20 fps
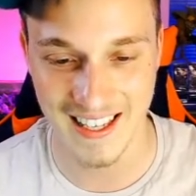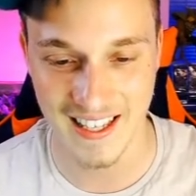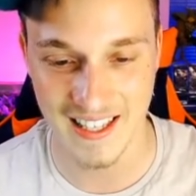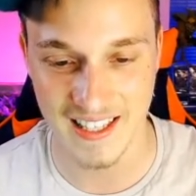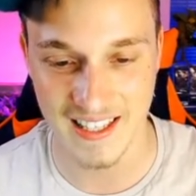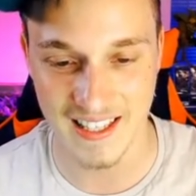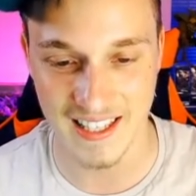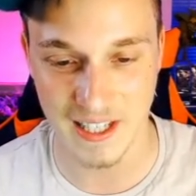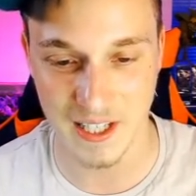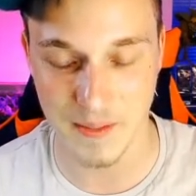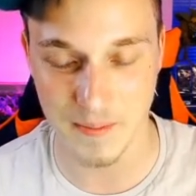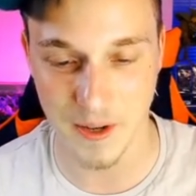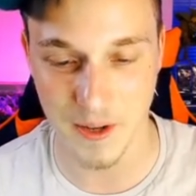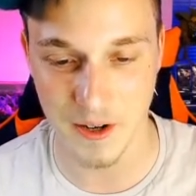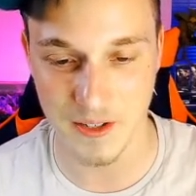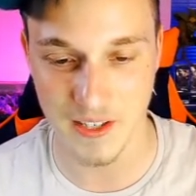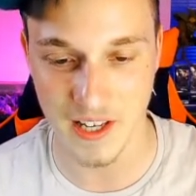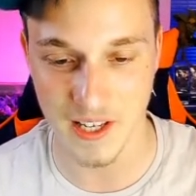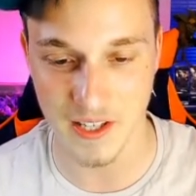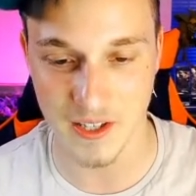Sickest Mo
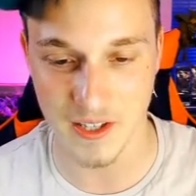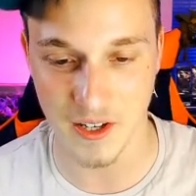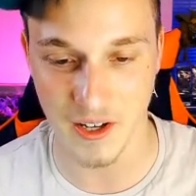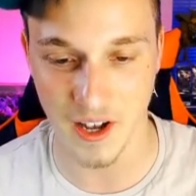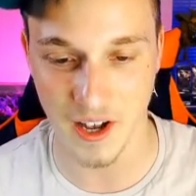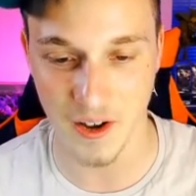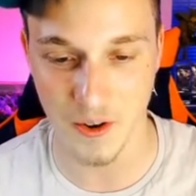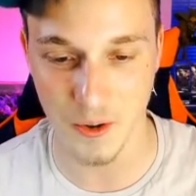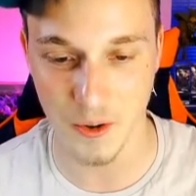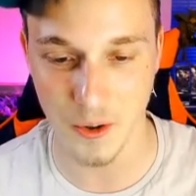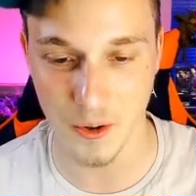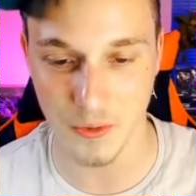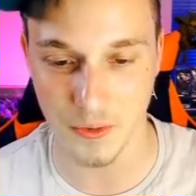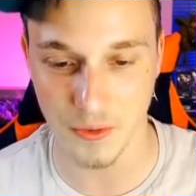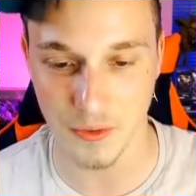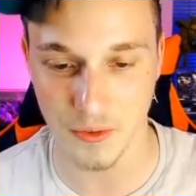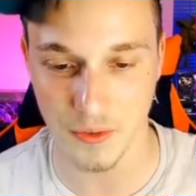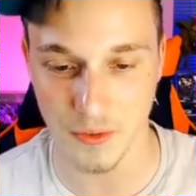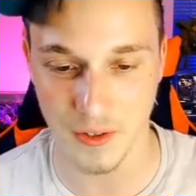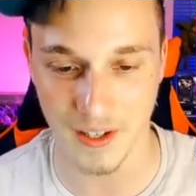says,
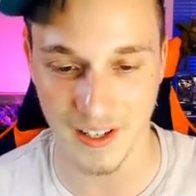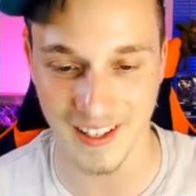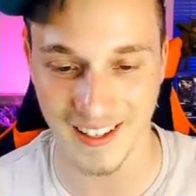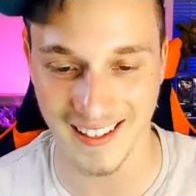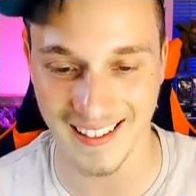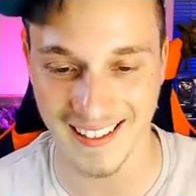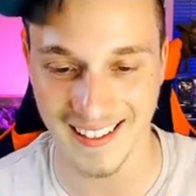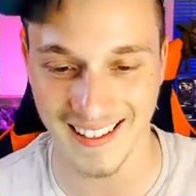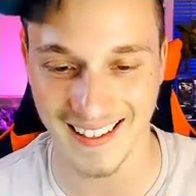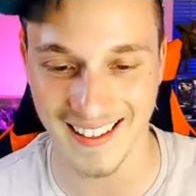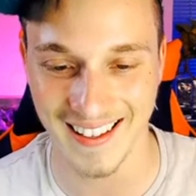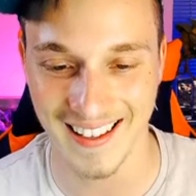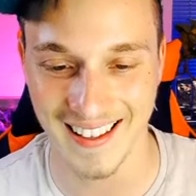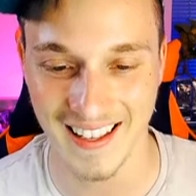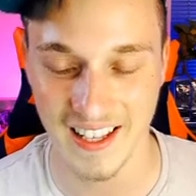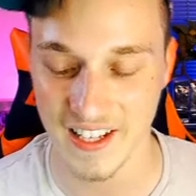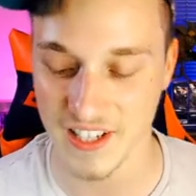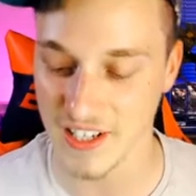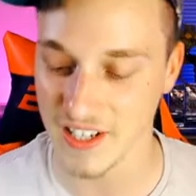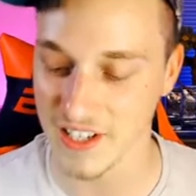oof.
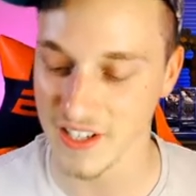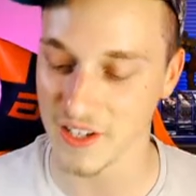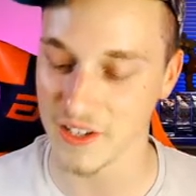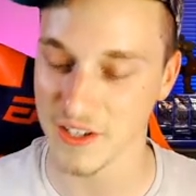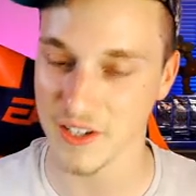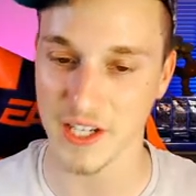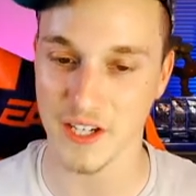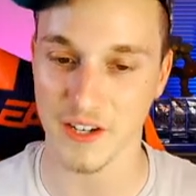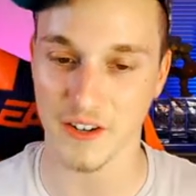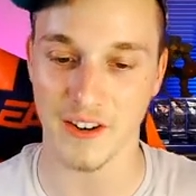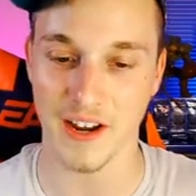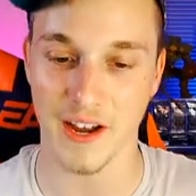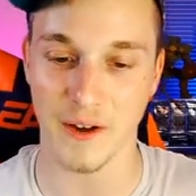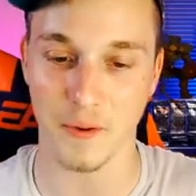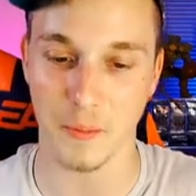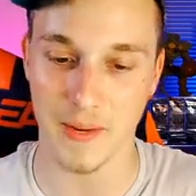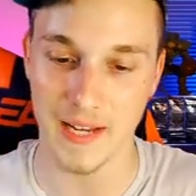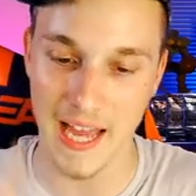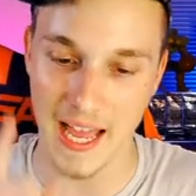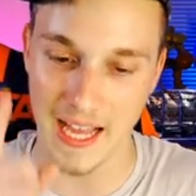Jinzo Secret Rare
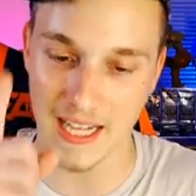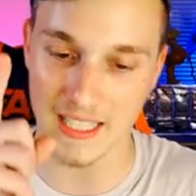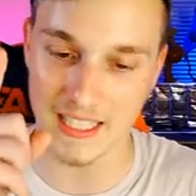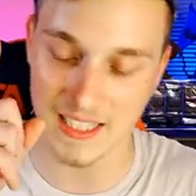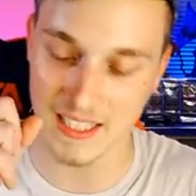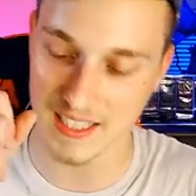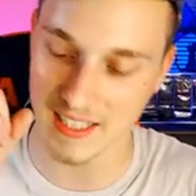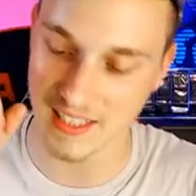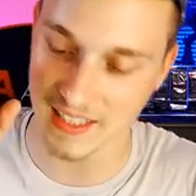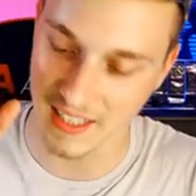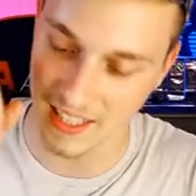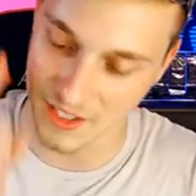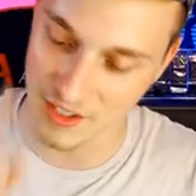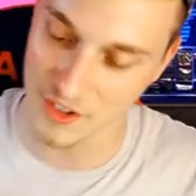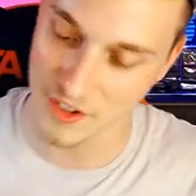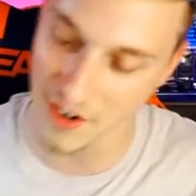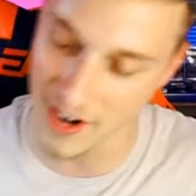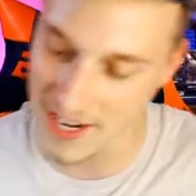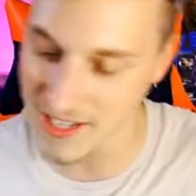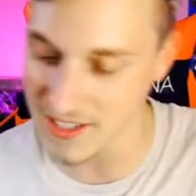will be next. That's
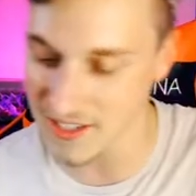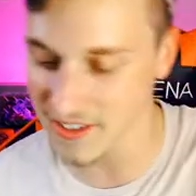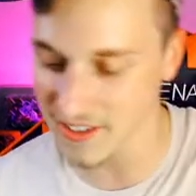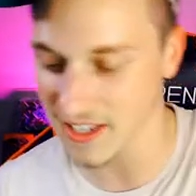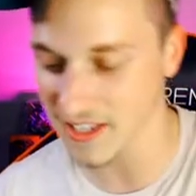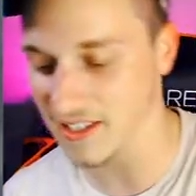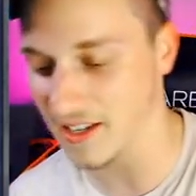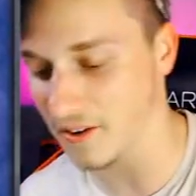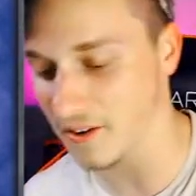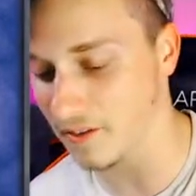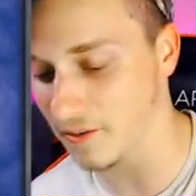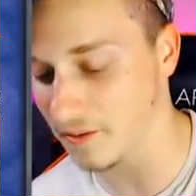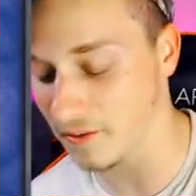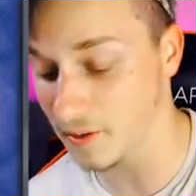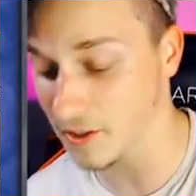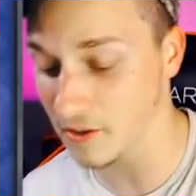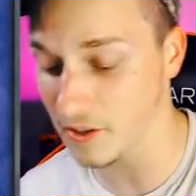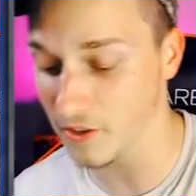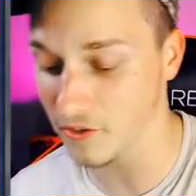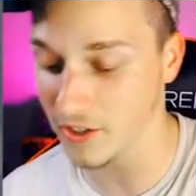great. So that's
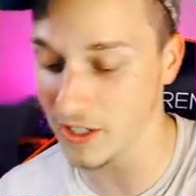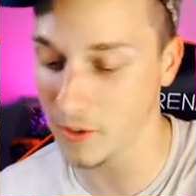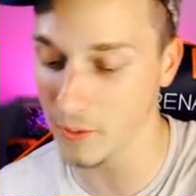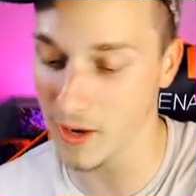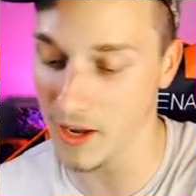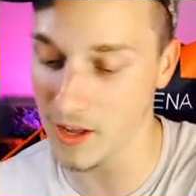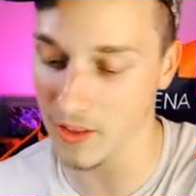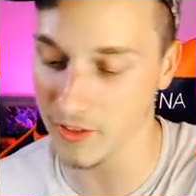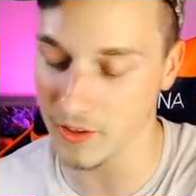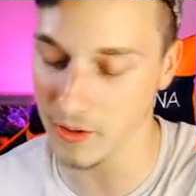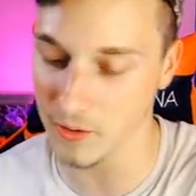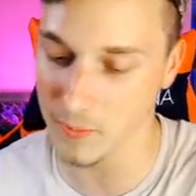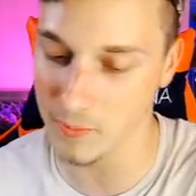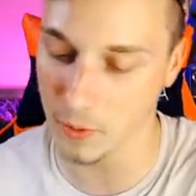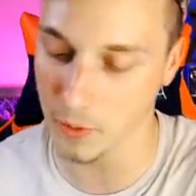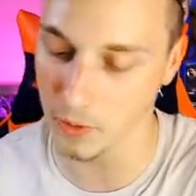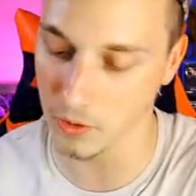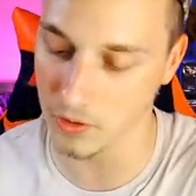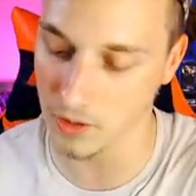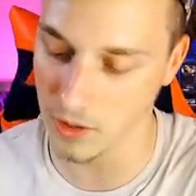we're doing really well. I think we've
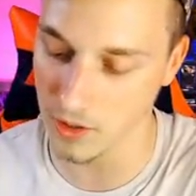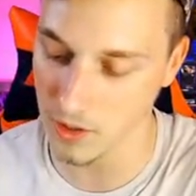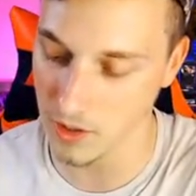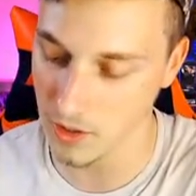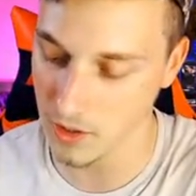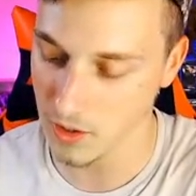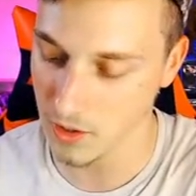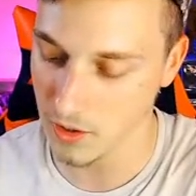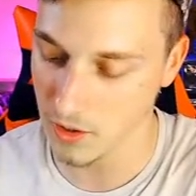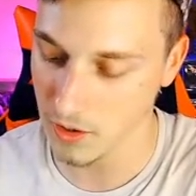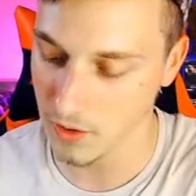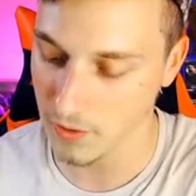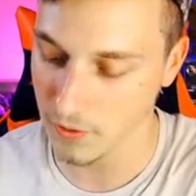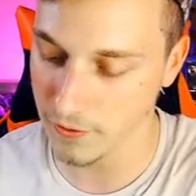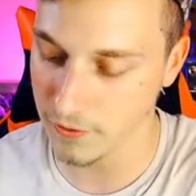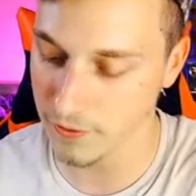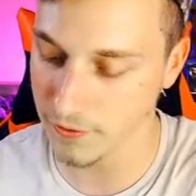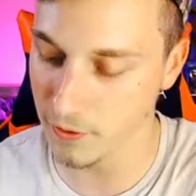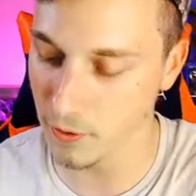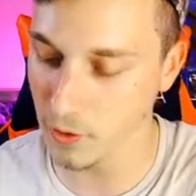pulled
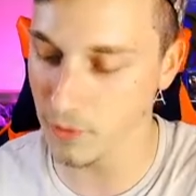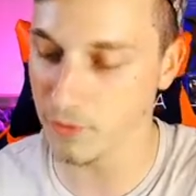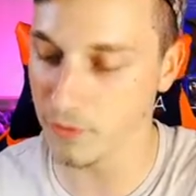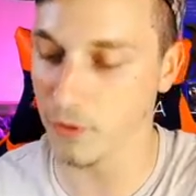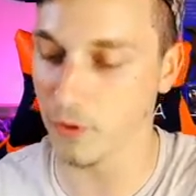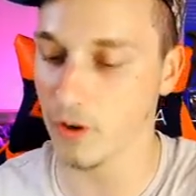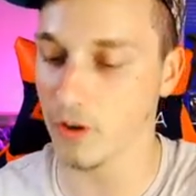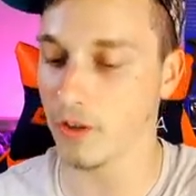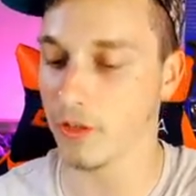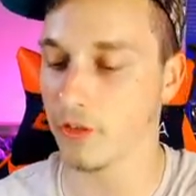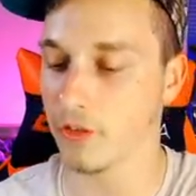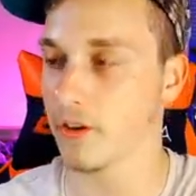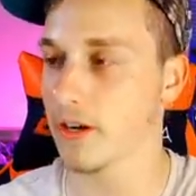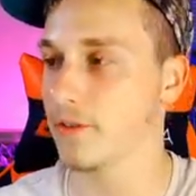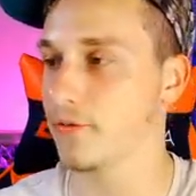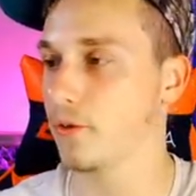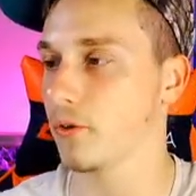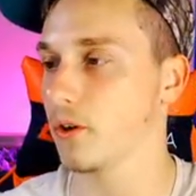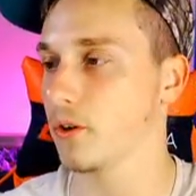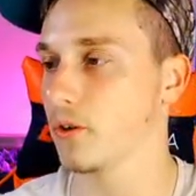three
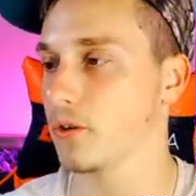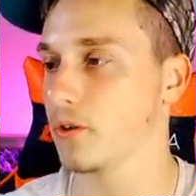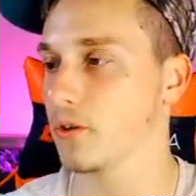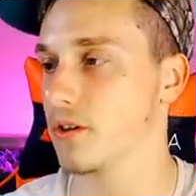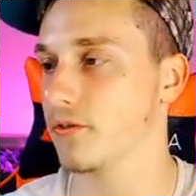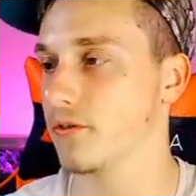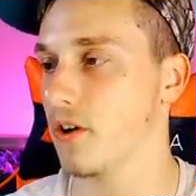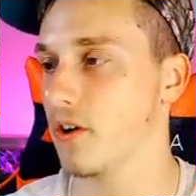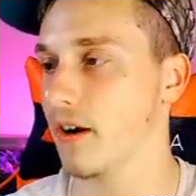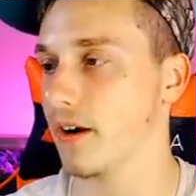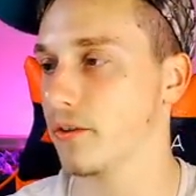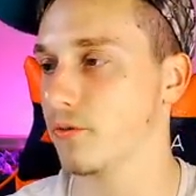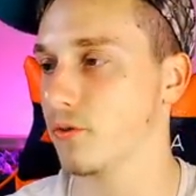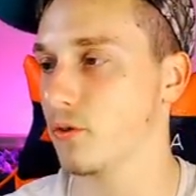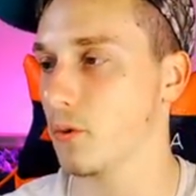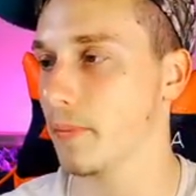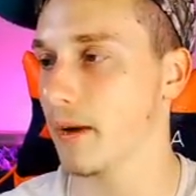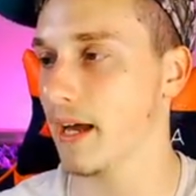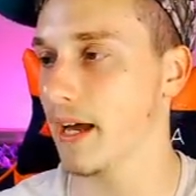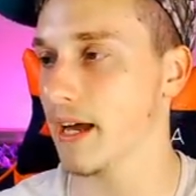foils so far out of
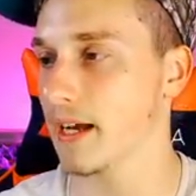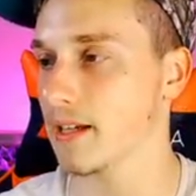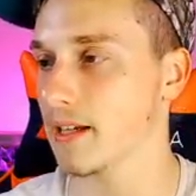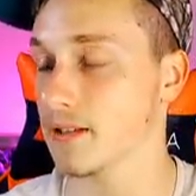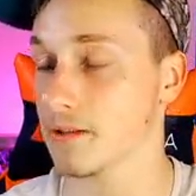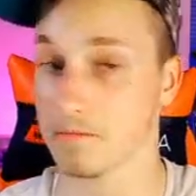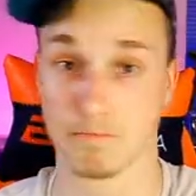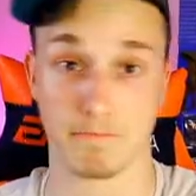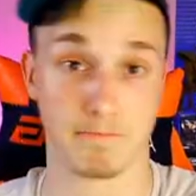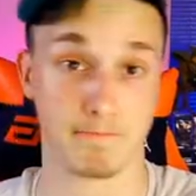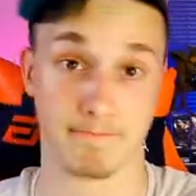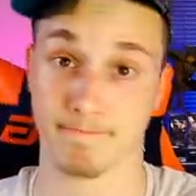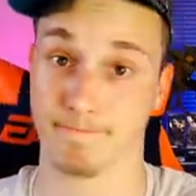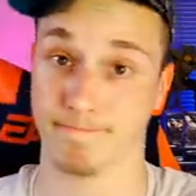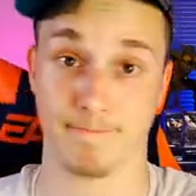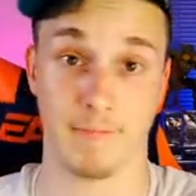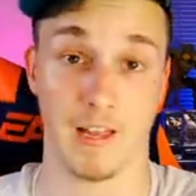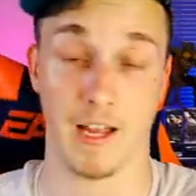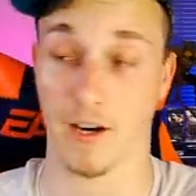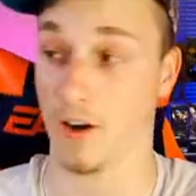4 packs.
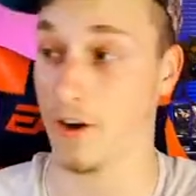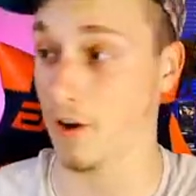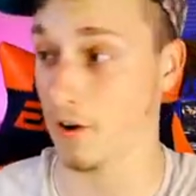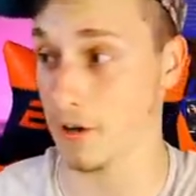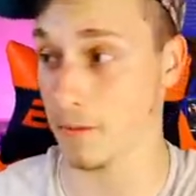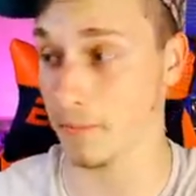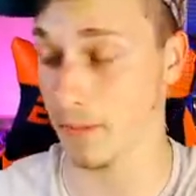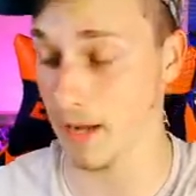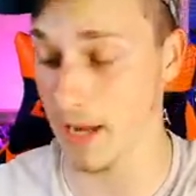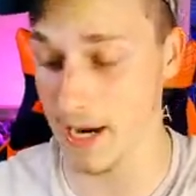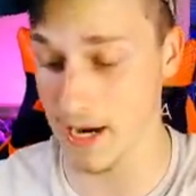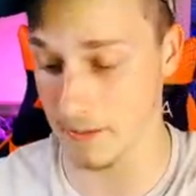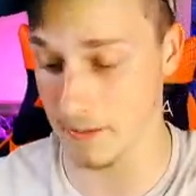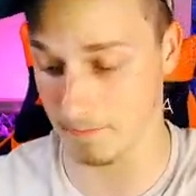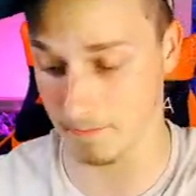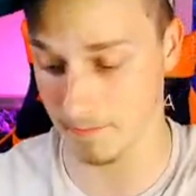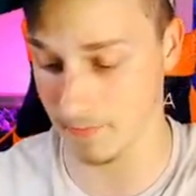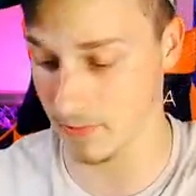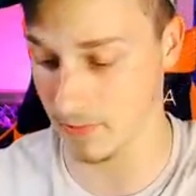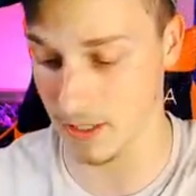I can't complain.
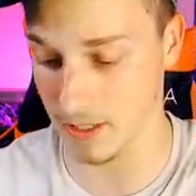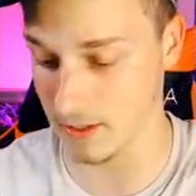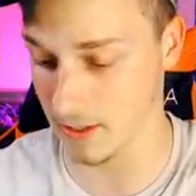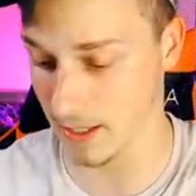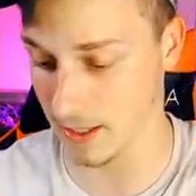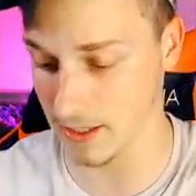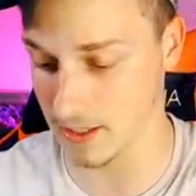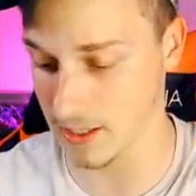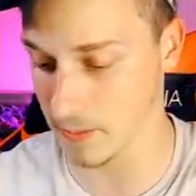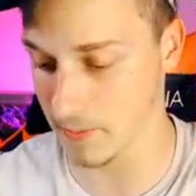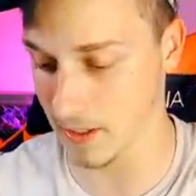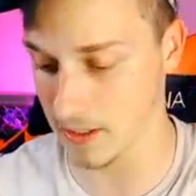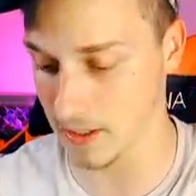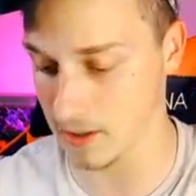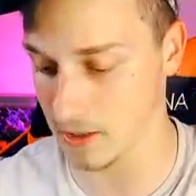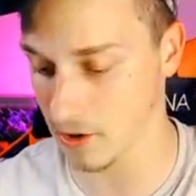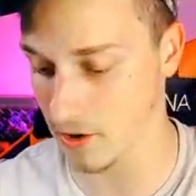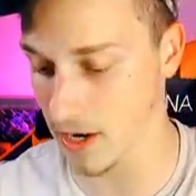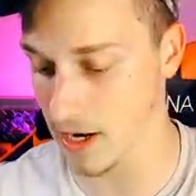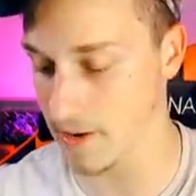These legacy packs
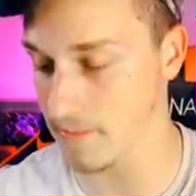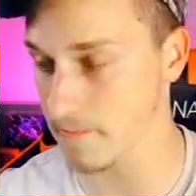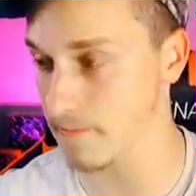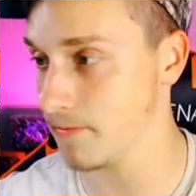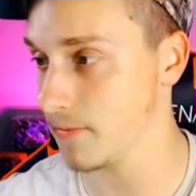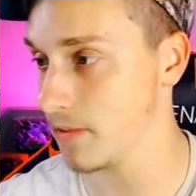are great.